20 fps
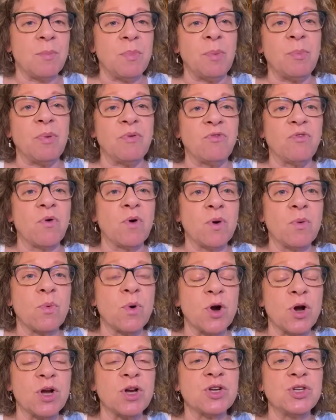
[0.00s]
but before
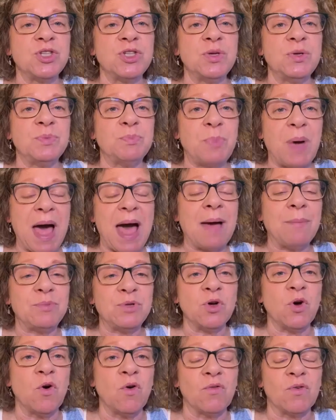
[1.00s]
work, she
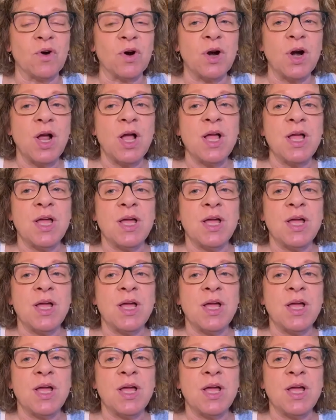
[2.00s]
popped over,